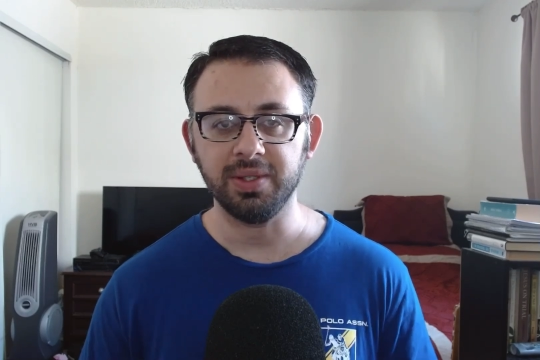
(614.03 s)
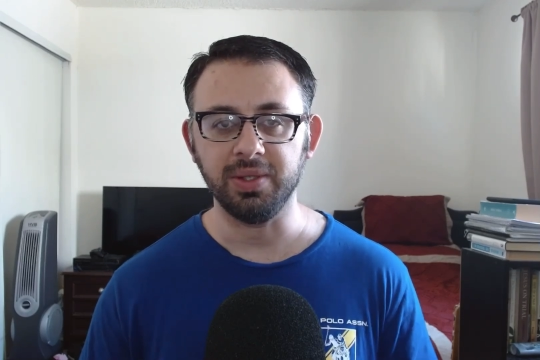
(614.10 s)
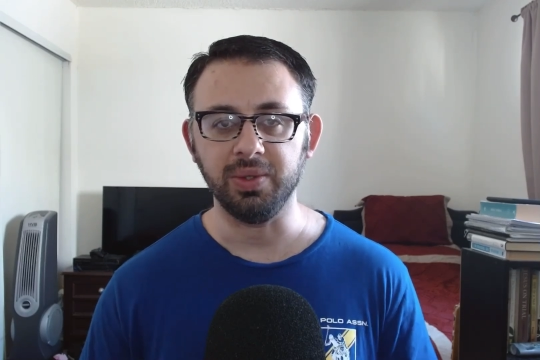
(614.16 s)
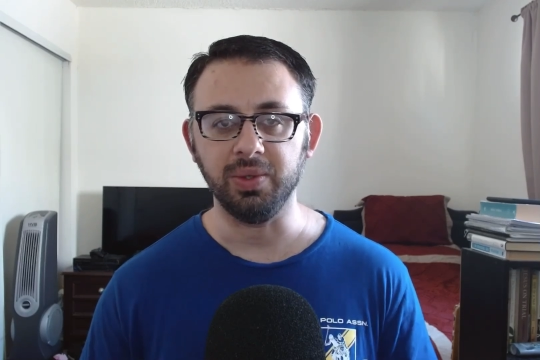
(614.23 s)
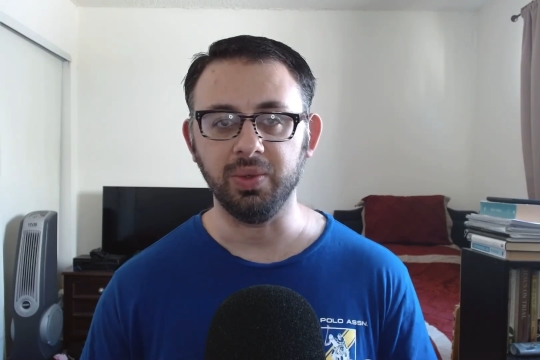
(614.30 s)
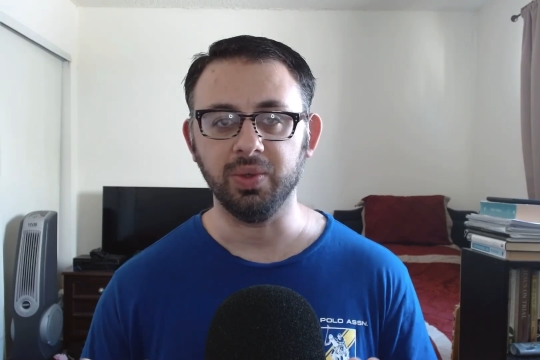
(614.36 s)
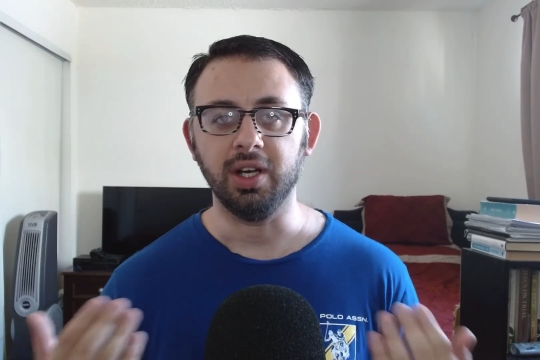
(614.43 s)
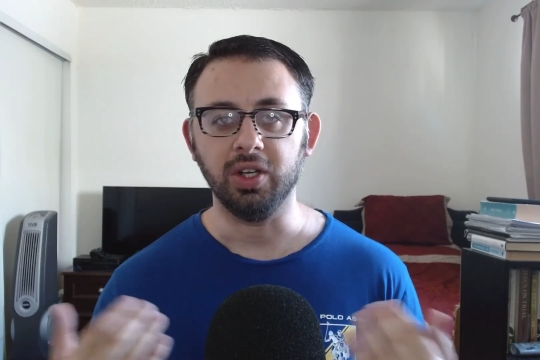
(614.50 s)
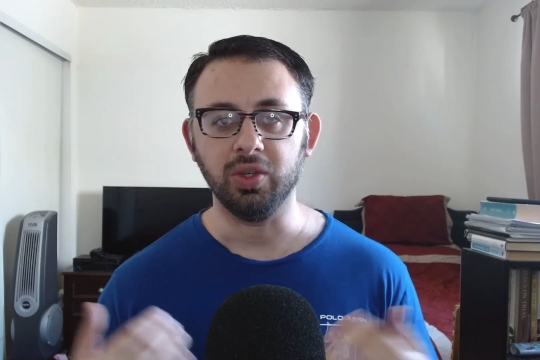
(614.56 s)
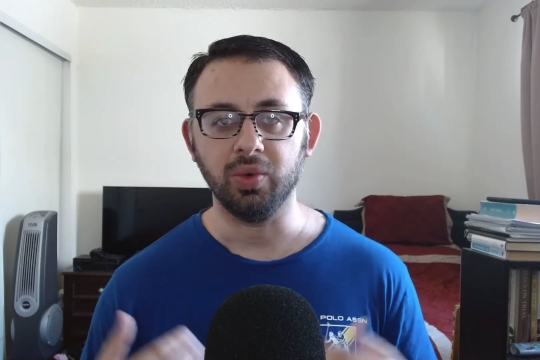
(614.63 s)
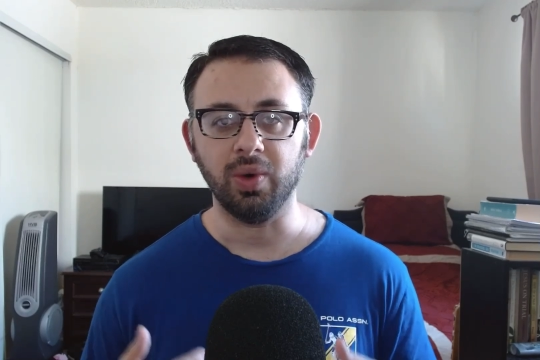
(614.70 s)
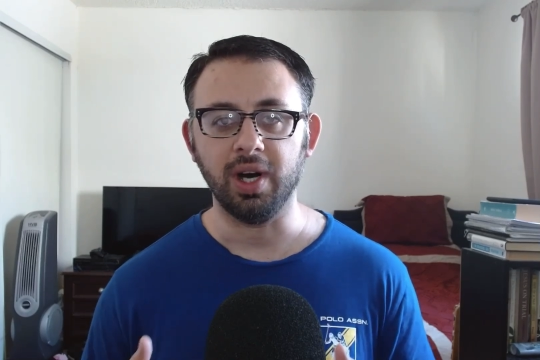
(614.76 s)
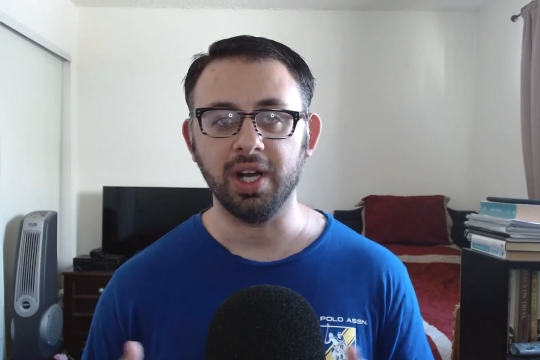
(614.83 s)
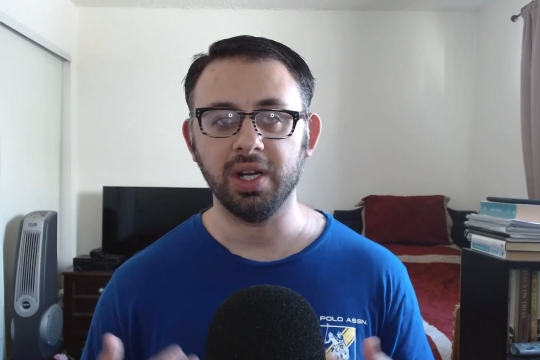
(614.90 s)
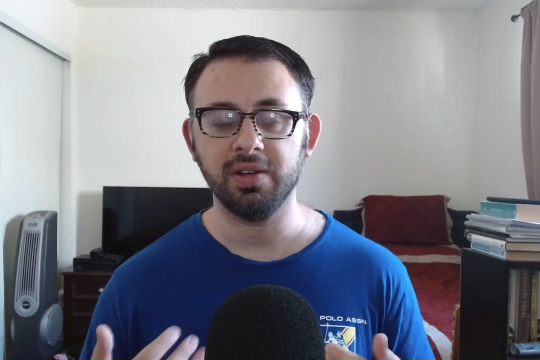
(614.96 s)
to
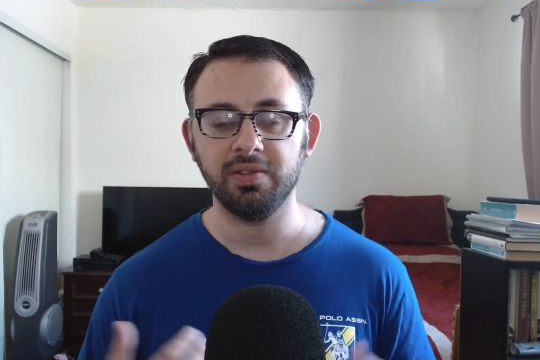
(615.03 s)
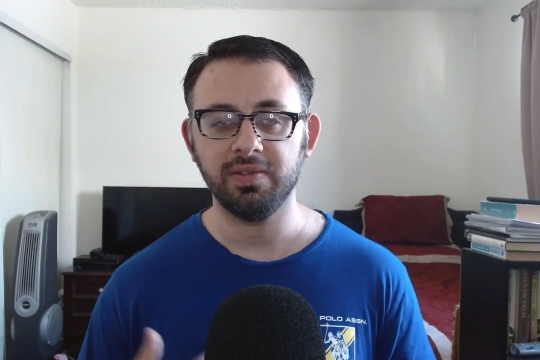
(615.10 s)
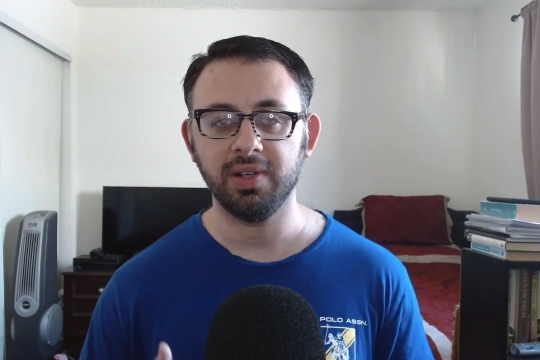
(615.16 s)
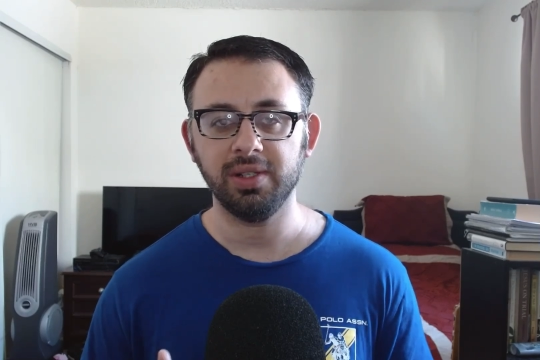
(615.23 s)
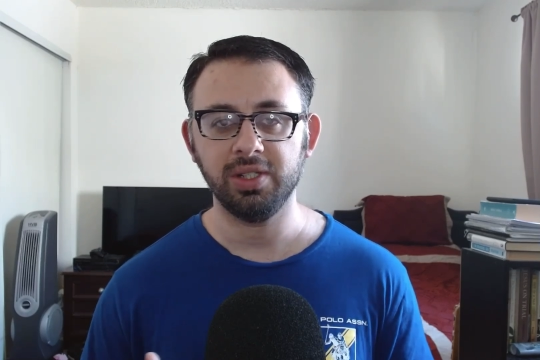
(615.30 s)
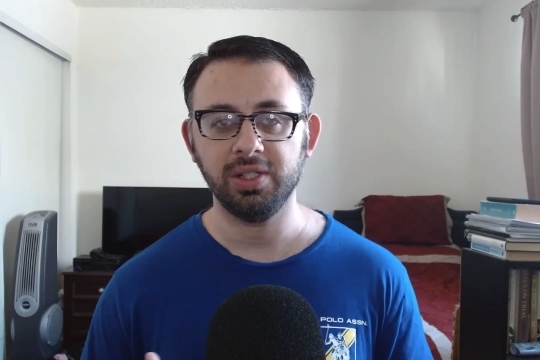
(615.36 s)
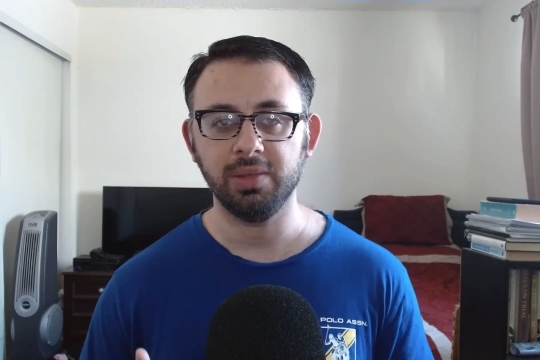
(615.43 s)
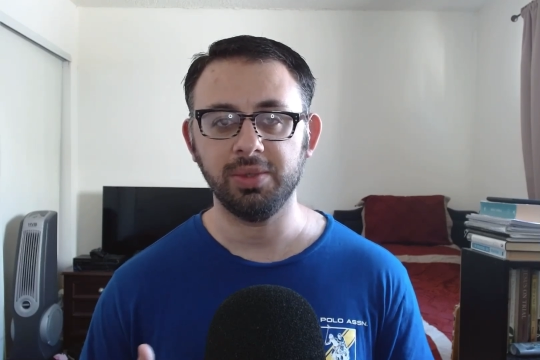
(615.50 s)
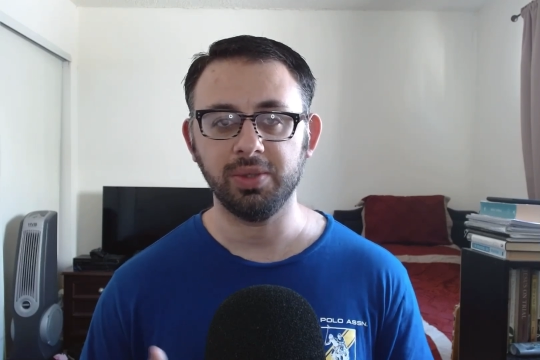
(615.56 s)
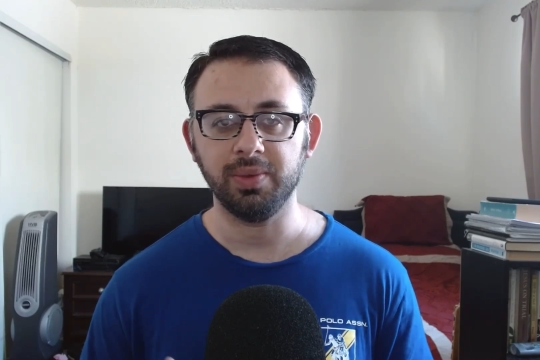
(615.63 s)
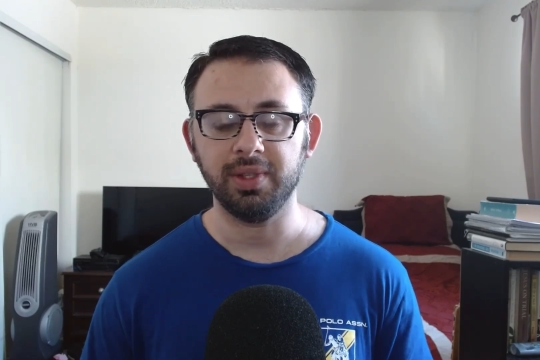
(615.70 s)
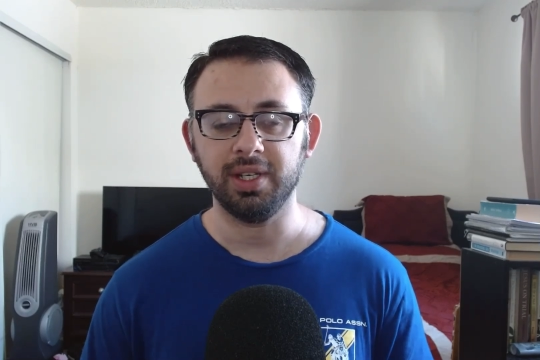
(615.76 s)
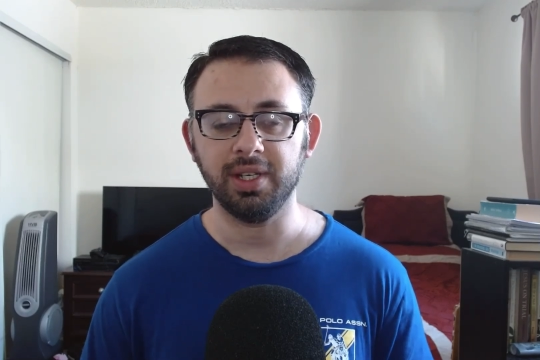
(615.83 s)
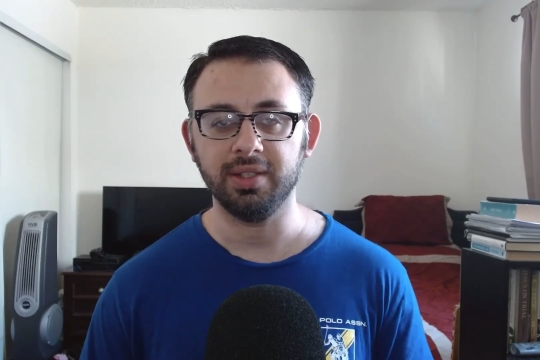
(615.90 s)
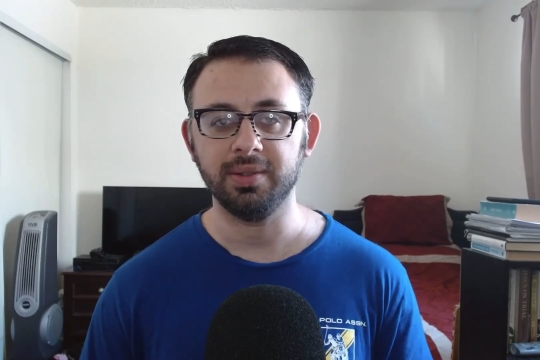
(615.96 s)
acquire friendships
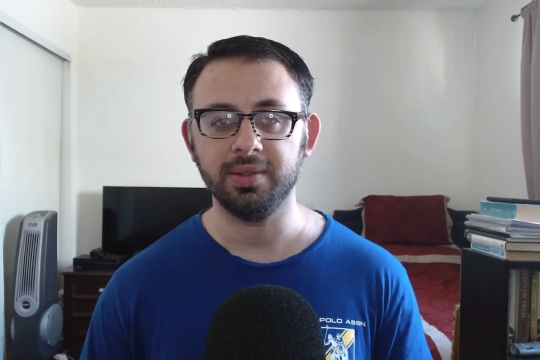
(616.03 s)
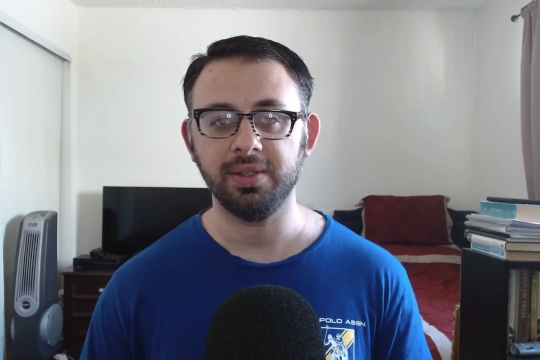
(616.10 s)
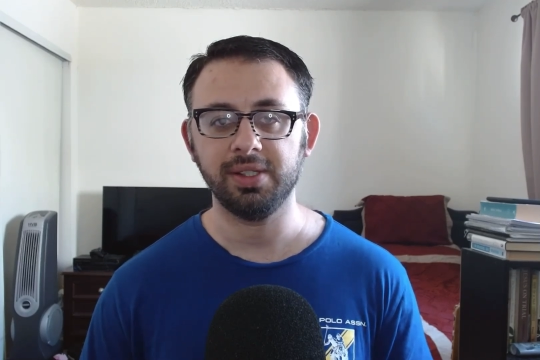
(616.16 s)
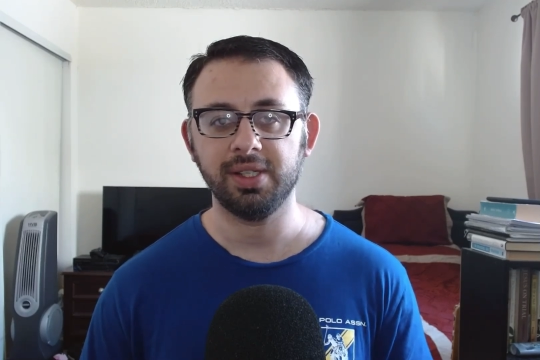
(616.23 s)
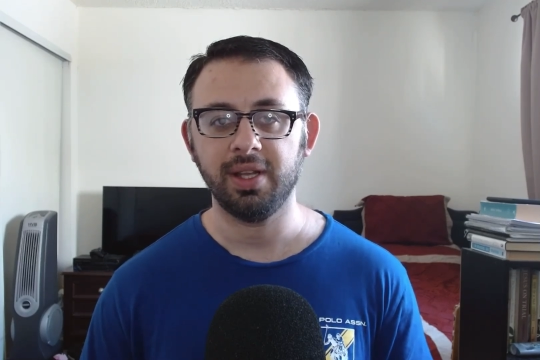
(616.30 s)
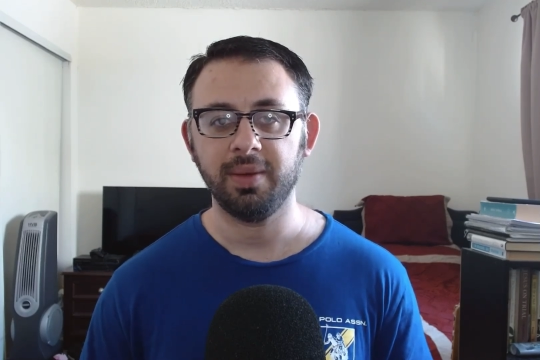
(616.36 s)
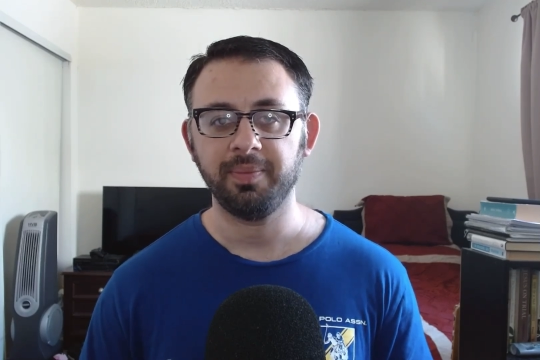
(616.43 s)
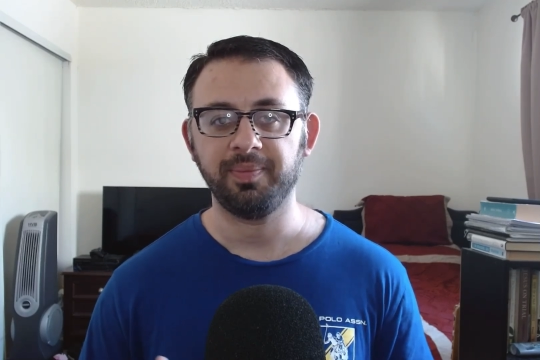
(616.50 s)
with others